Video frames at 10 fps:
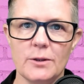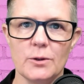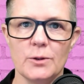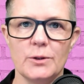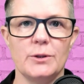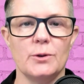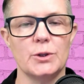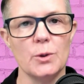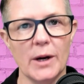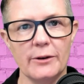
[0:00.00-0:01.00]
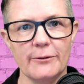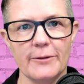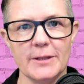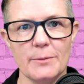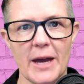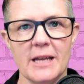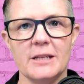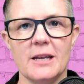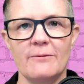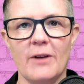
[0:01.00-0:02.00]
Use your 250 page
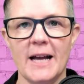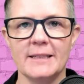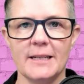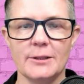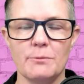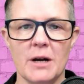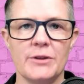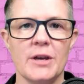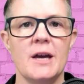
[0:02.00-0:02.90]
invites each month